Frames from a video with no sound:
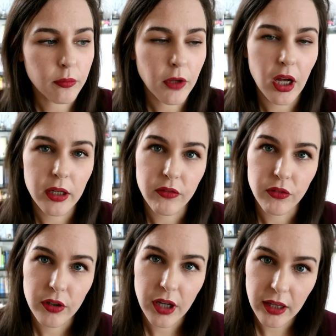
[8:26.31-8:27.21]
kind of
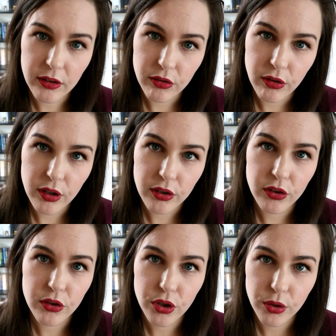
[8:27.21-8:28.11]

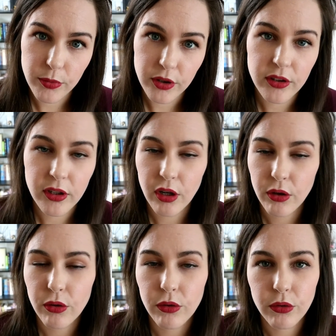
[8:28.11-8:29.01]
cancerous tumours,
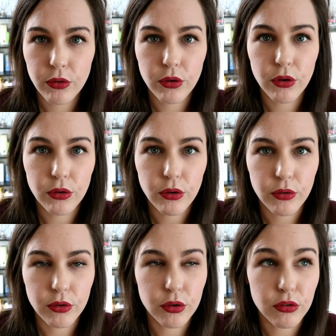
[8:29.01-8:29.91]
no
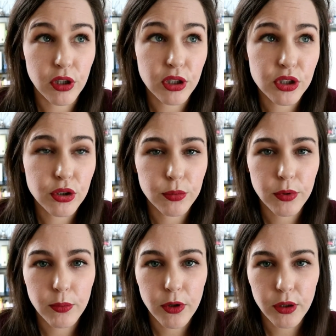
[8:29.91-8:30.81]
neurological
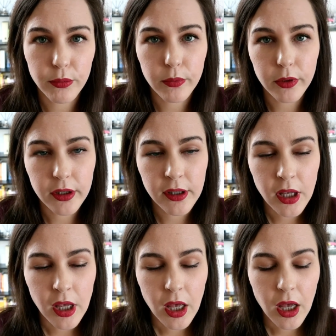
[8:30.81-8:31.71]
problems.
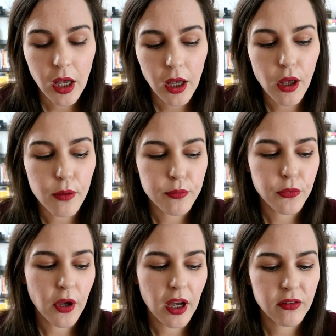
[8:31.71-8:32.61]

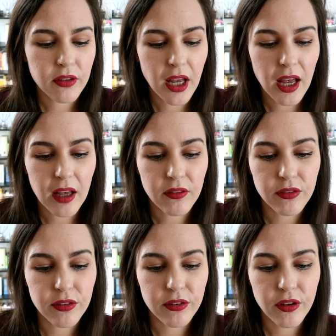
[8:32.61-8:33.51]
You have to have
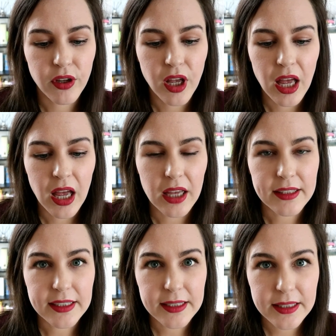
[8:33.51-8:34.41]
a
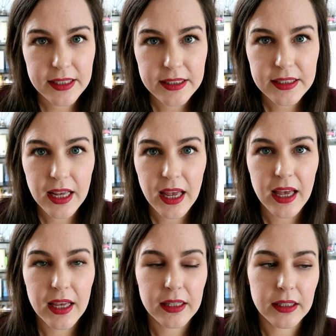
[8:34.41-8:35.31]
CT
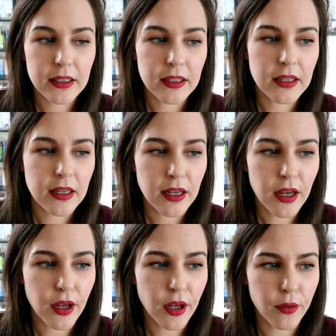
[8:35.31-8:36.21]
scan,
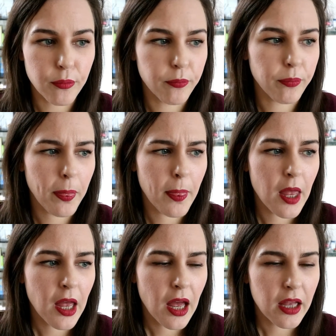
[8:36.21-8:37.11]

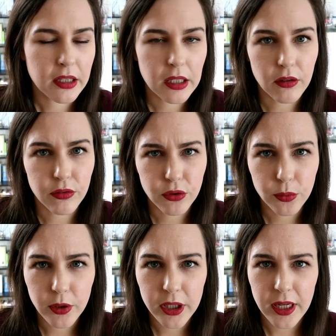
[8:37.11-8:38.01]
I think a full
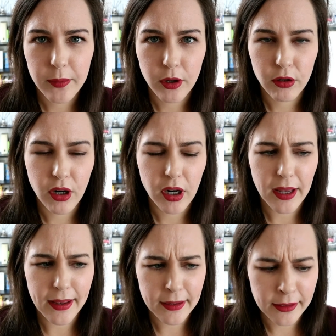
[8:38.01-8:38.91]
body
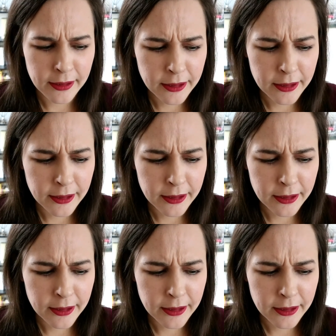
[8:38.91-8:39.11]
MRI,